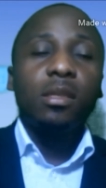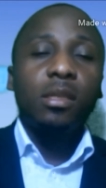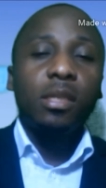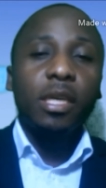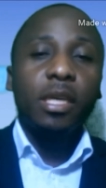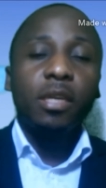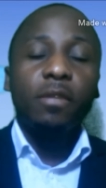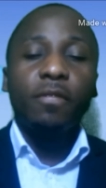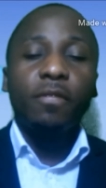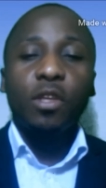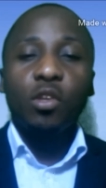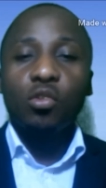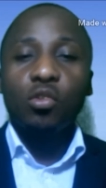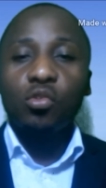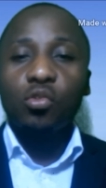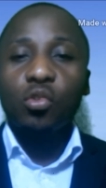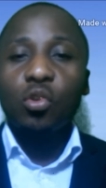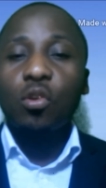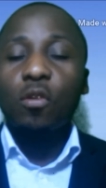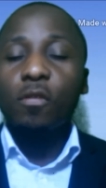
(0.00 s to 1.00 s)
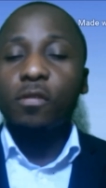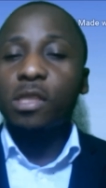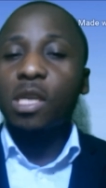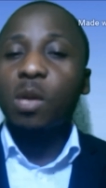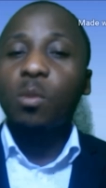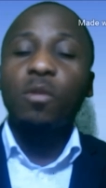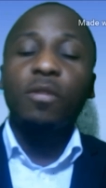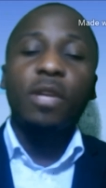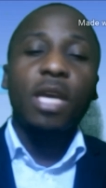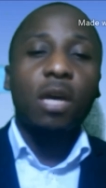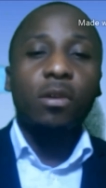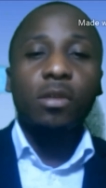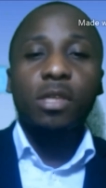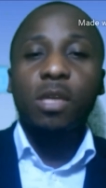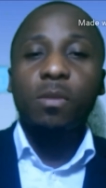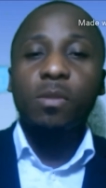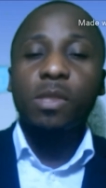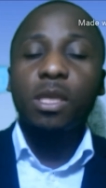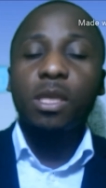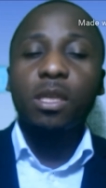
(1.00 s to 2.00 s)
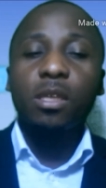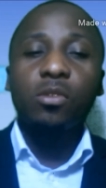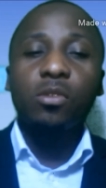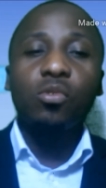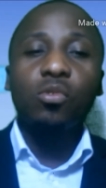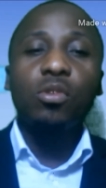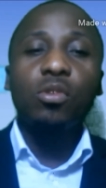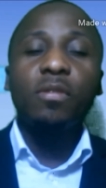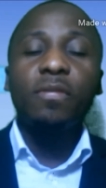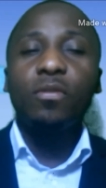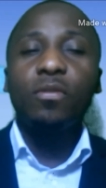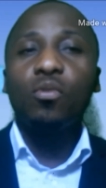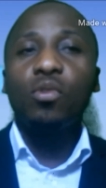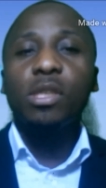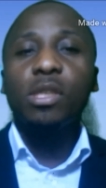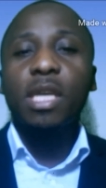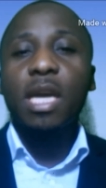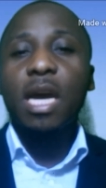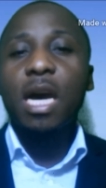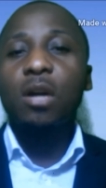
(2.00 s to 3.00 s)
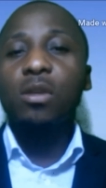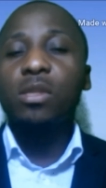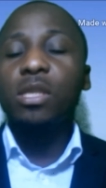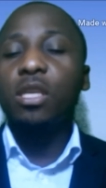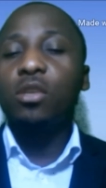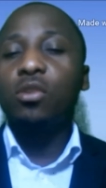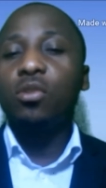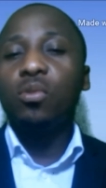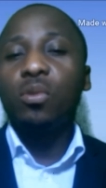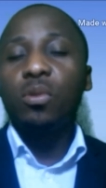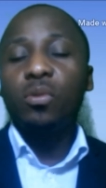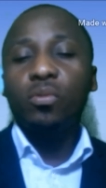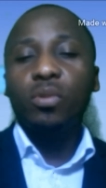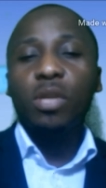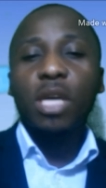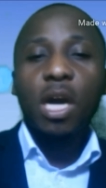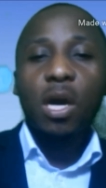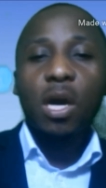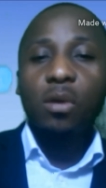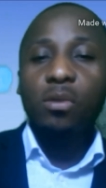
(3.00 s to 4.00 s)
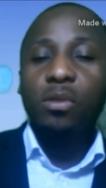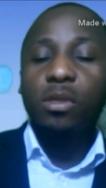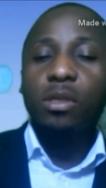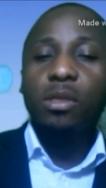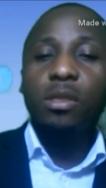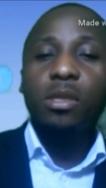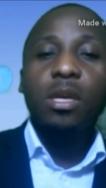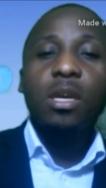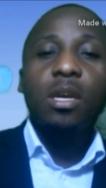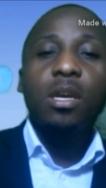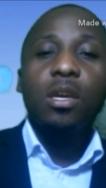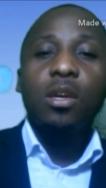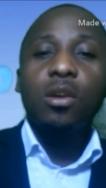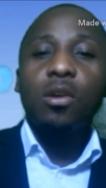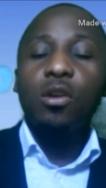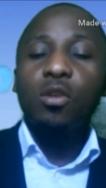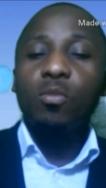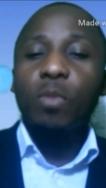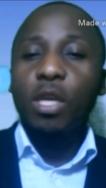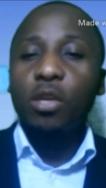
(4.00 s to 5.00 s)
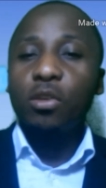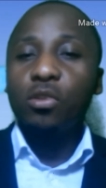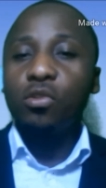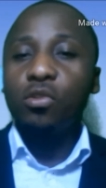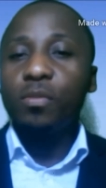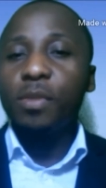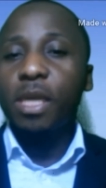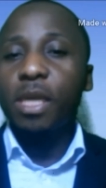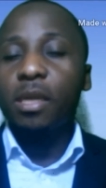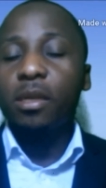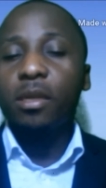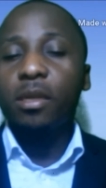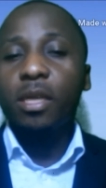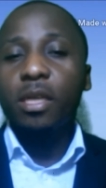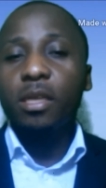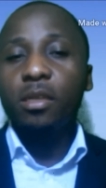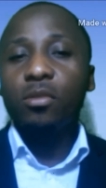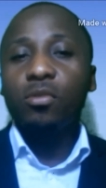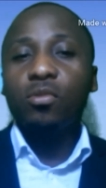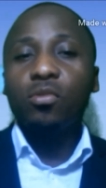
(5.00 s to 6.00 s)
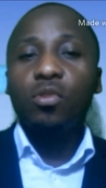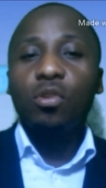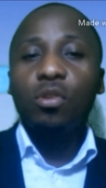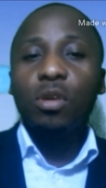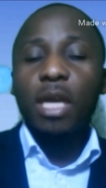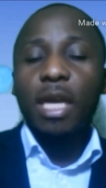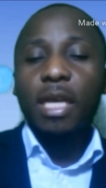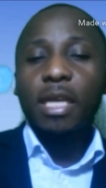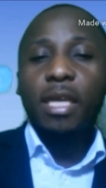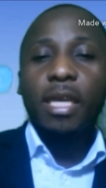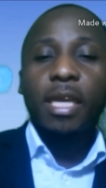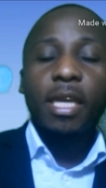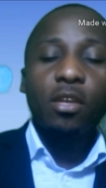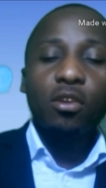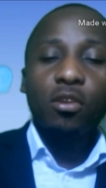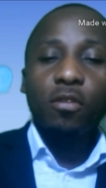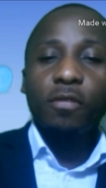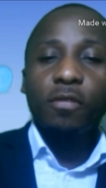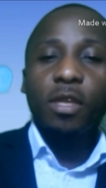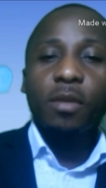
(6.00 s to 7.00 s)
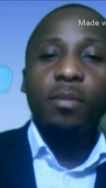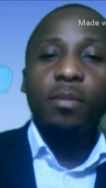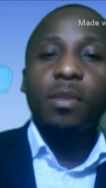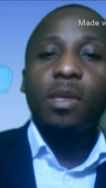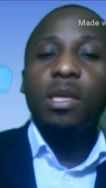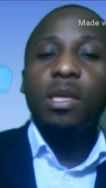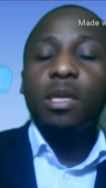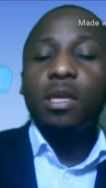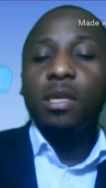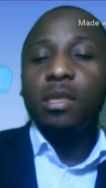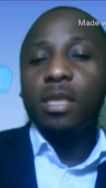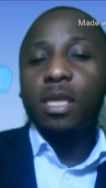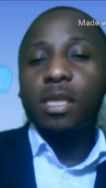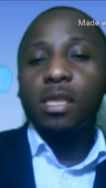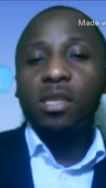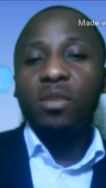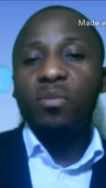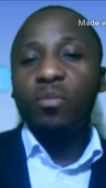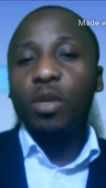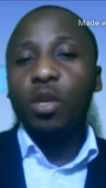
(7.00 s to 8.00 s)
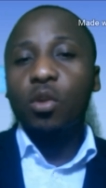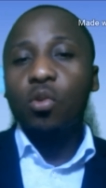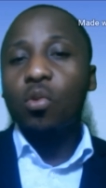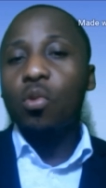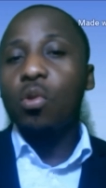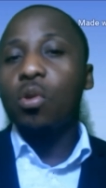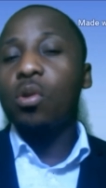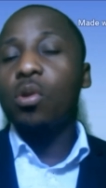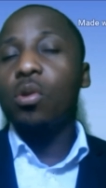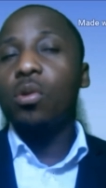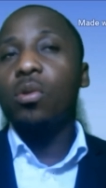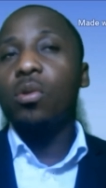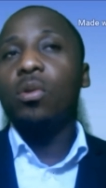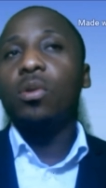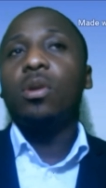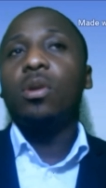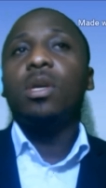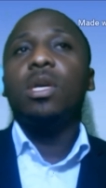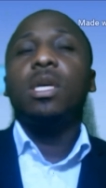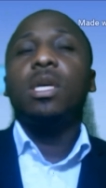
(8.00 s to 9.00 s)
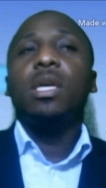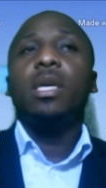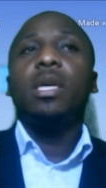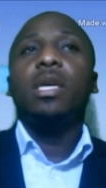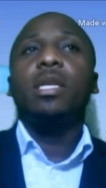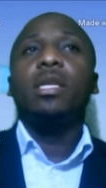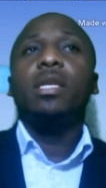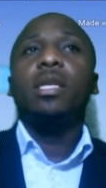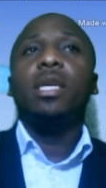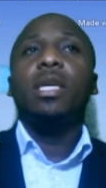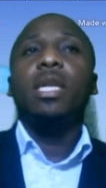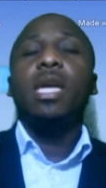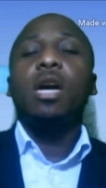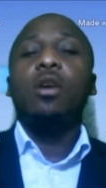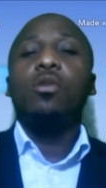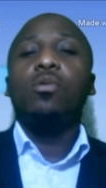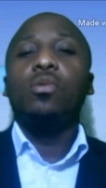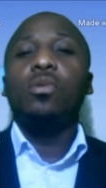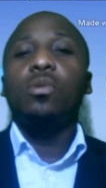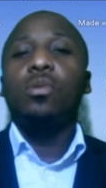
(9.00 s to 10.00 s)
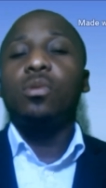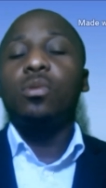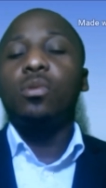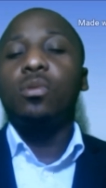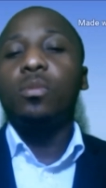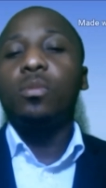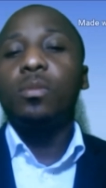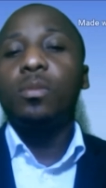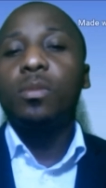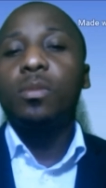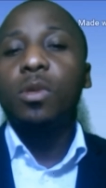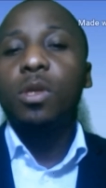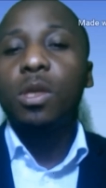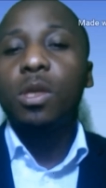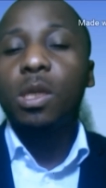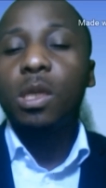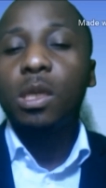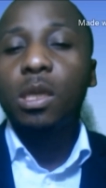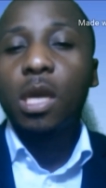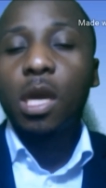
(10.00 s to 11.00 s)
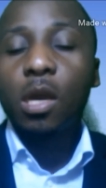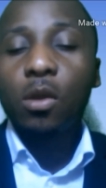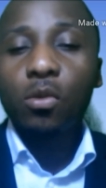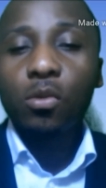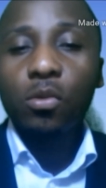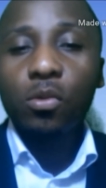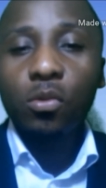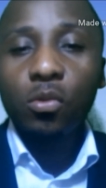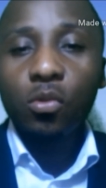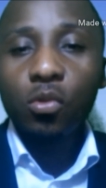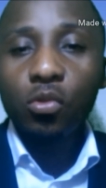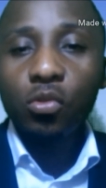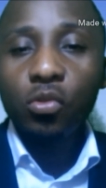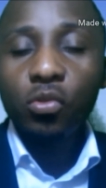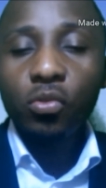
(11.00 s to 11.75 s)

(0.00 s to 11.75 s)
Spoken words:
take video tour of some of the houses I'm selling. So if you want a house and you look through the houses on my YouTube channel and you don't like any of them, just give me a call, and then I will go